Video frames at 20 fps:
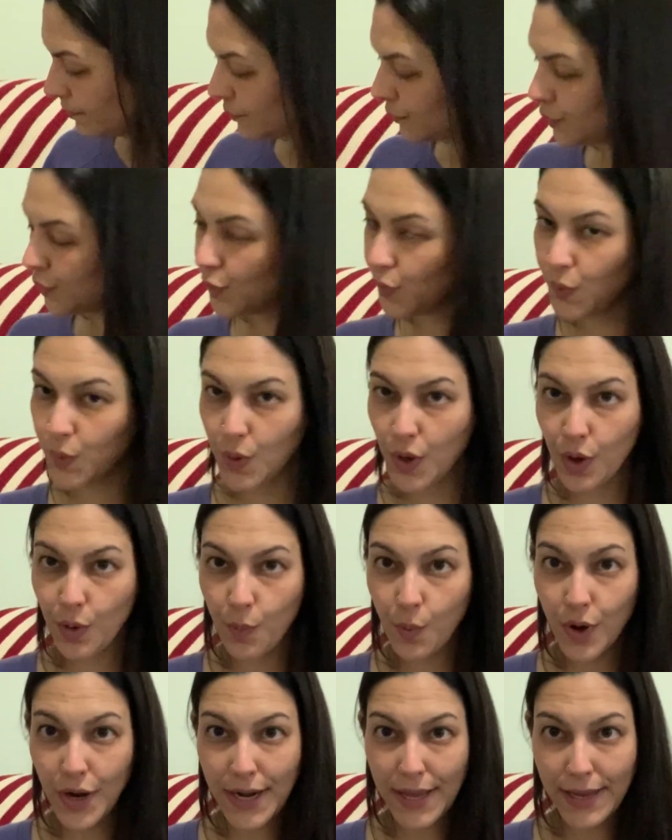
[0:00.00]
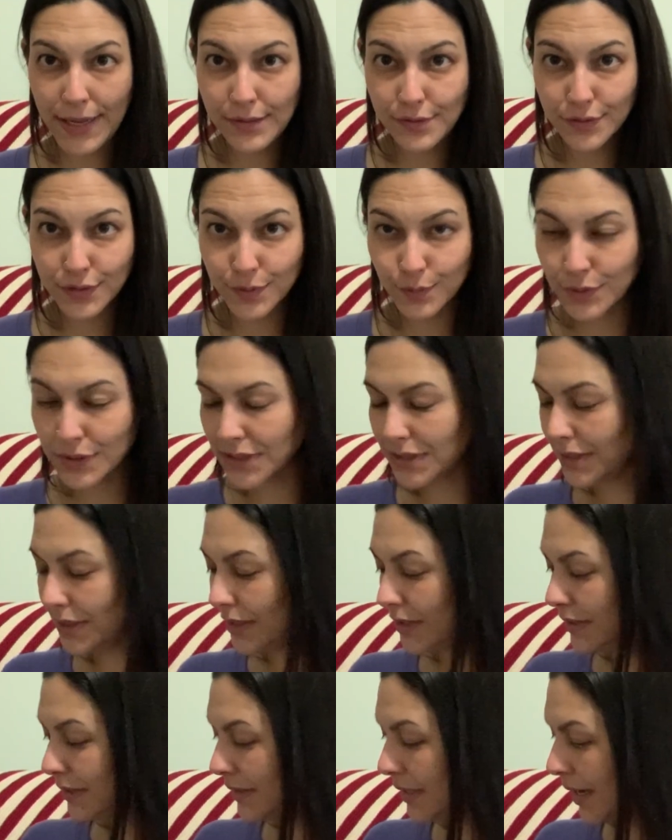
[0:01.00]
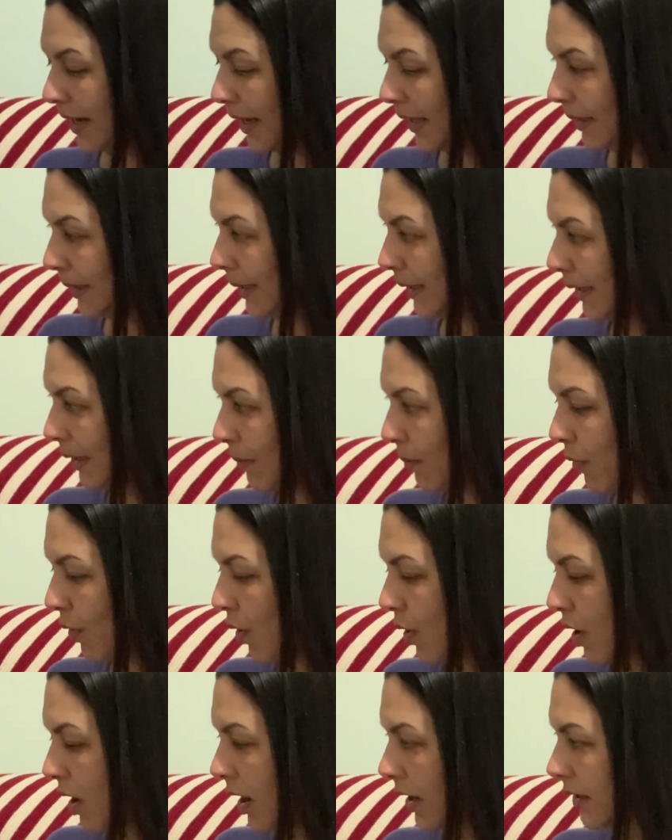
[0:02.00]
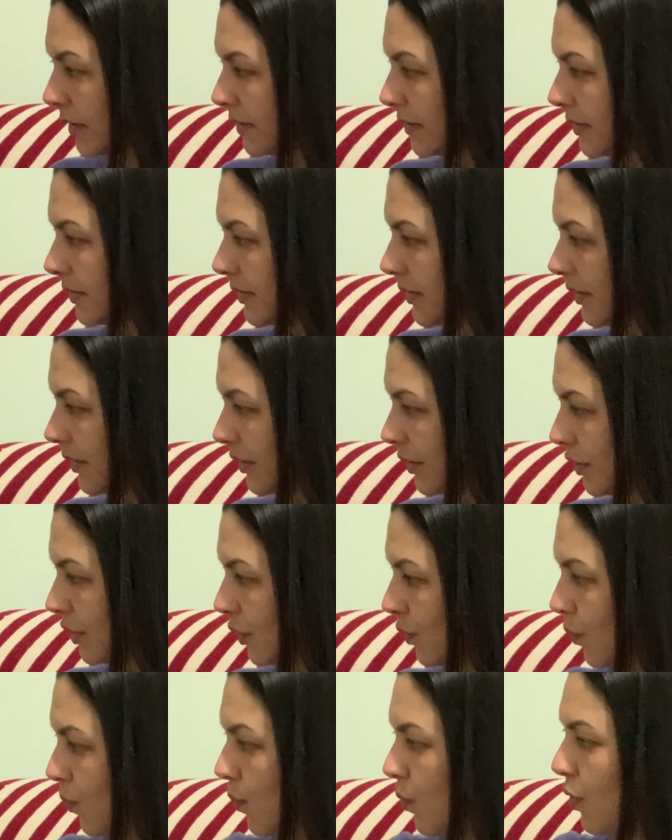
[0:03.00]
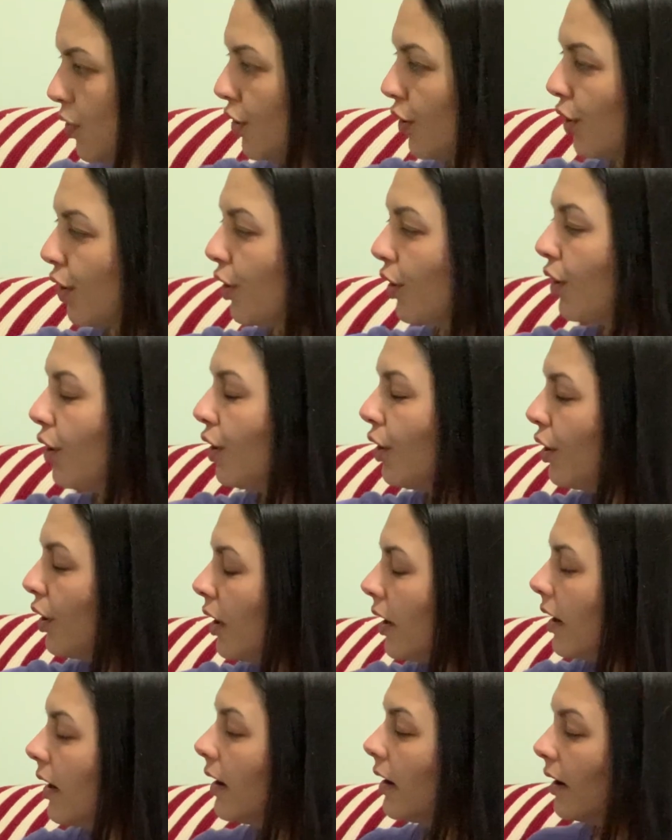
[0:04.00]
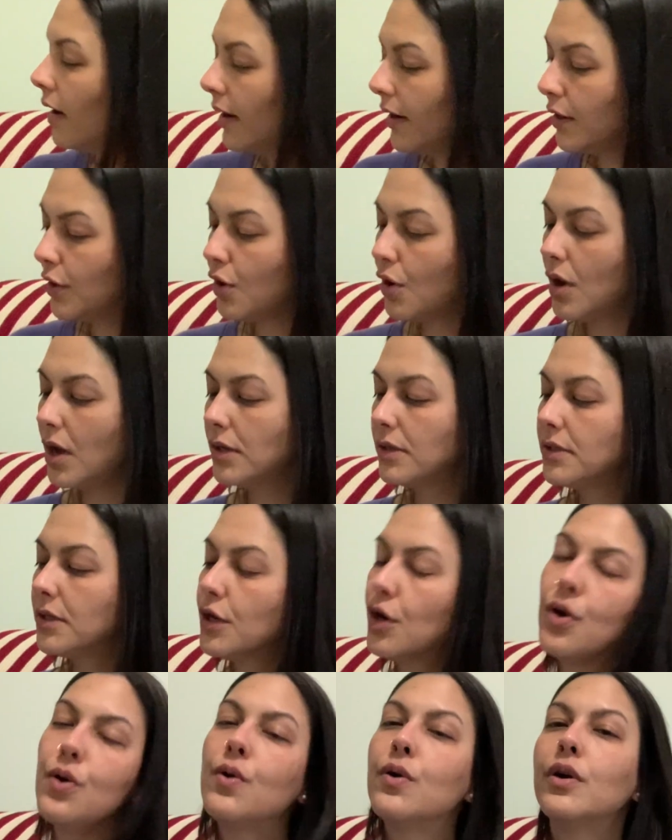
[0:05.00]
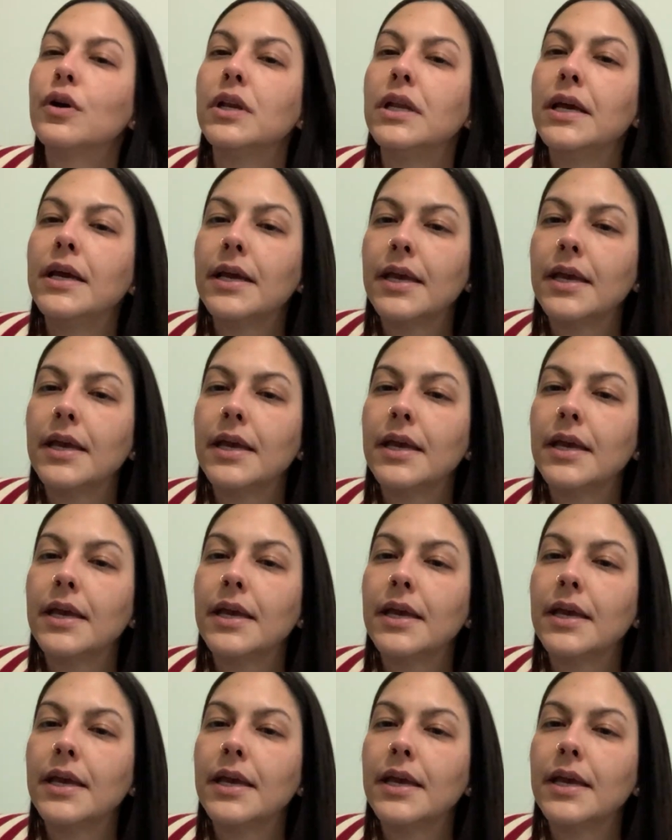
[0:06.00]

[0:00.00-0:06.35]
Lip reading: So what else was in that little box? There were, I got the coconut